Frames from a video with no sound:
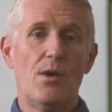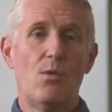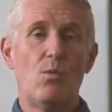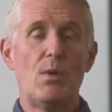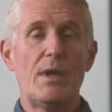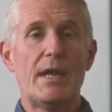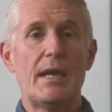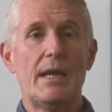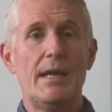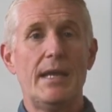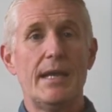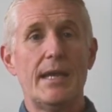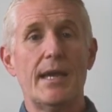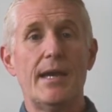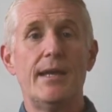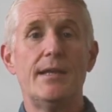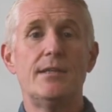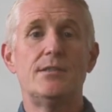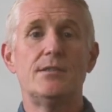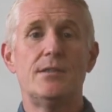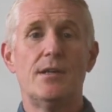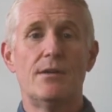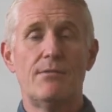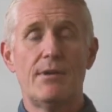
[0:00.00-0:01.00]
we can
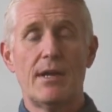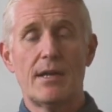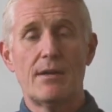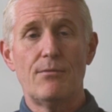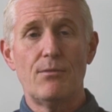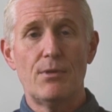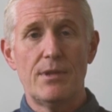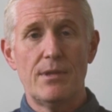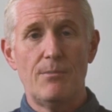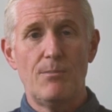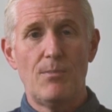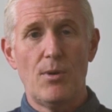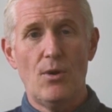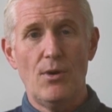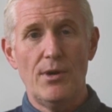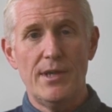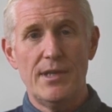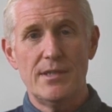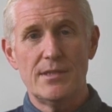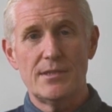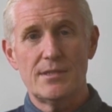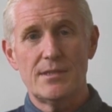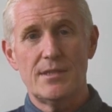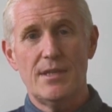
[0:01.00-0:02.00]
engage directly with
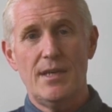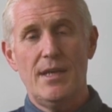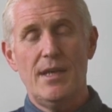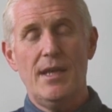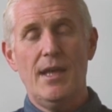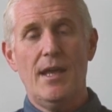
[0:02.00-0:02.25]
employers,